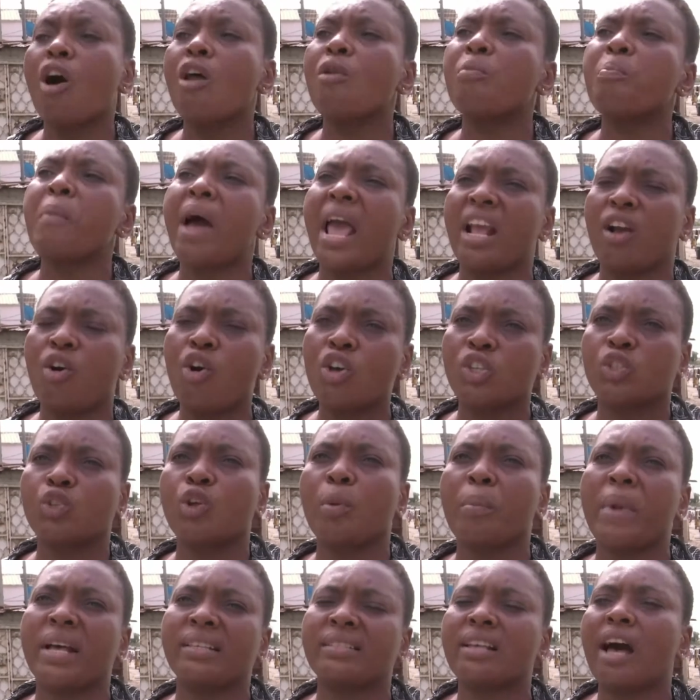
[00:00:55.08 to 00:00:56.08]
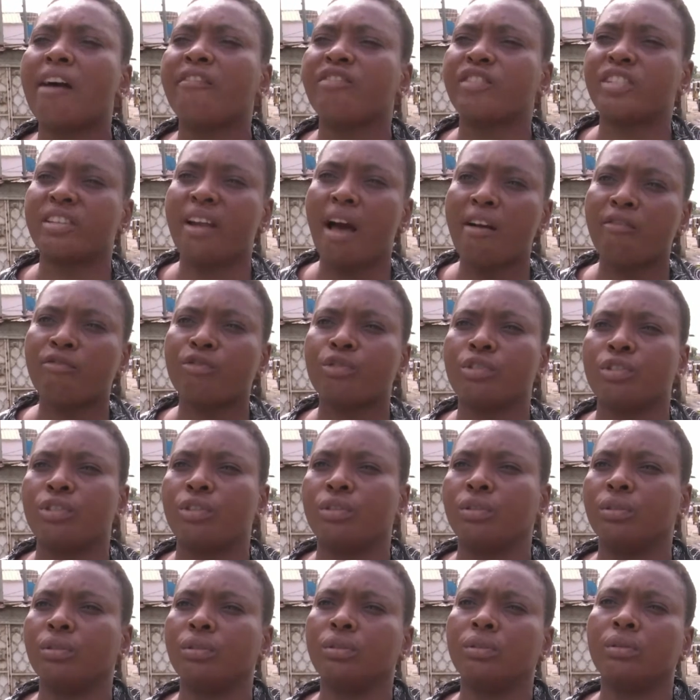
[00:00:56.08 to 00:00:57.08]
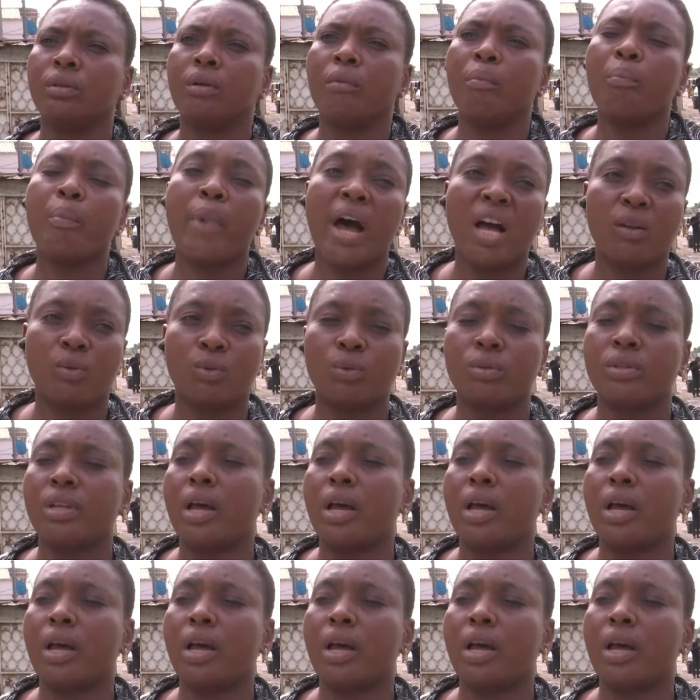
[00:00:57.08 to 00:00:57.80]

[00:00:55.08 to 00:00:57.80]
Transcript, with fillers: all my customers have traveled back to